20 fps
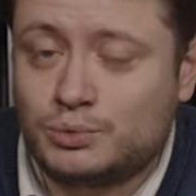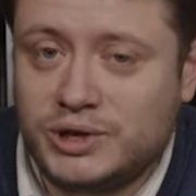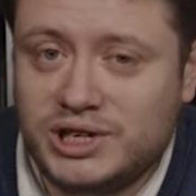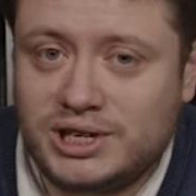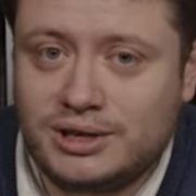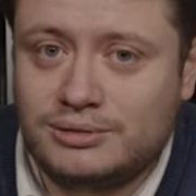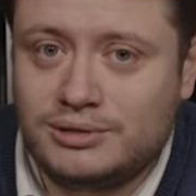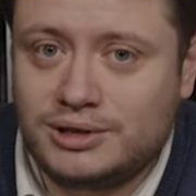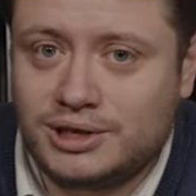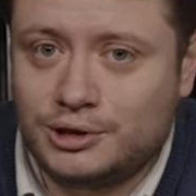we
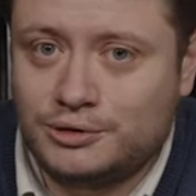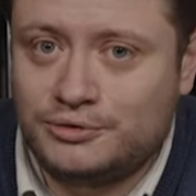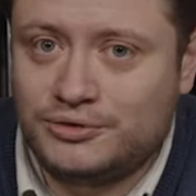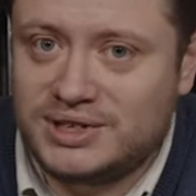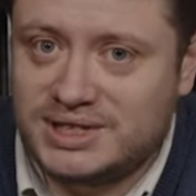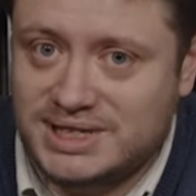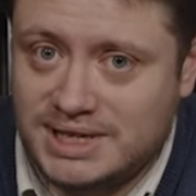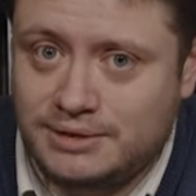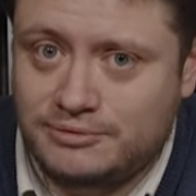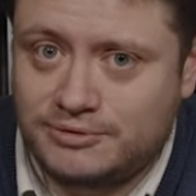don't know for
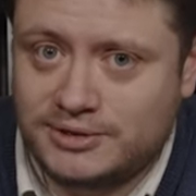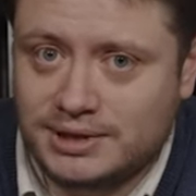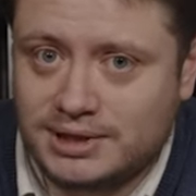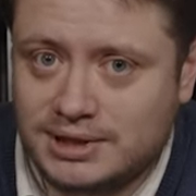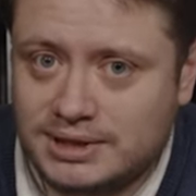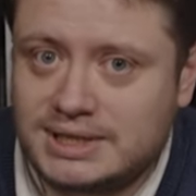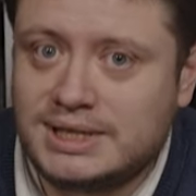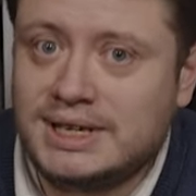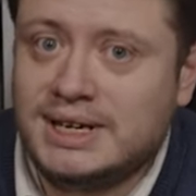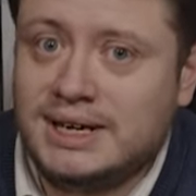
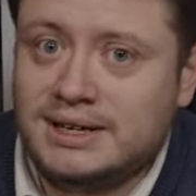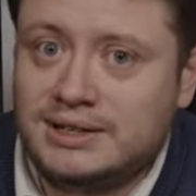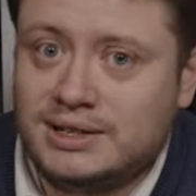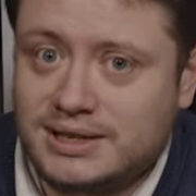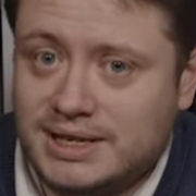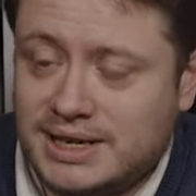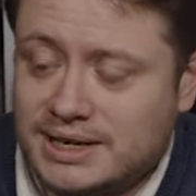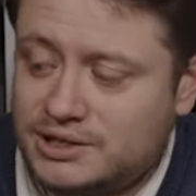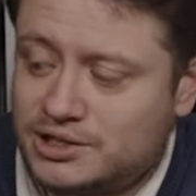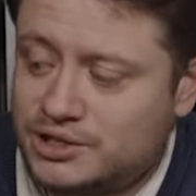definite that
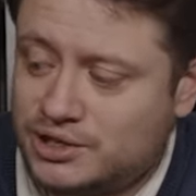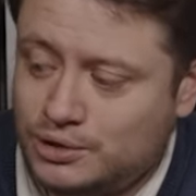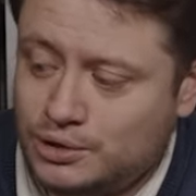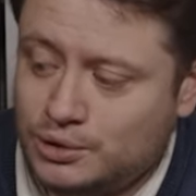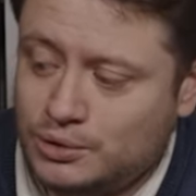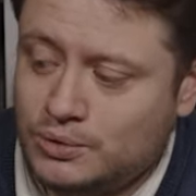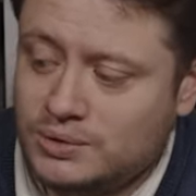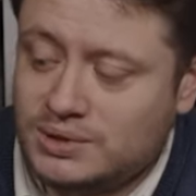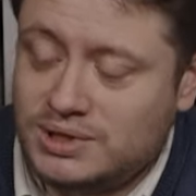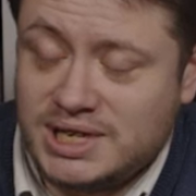that's who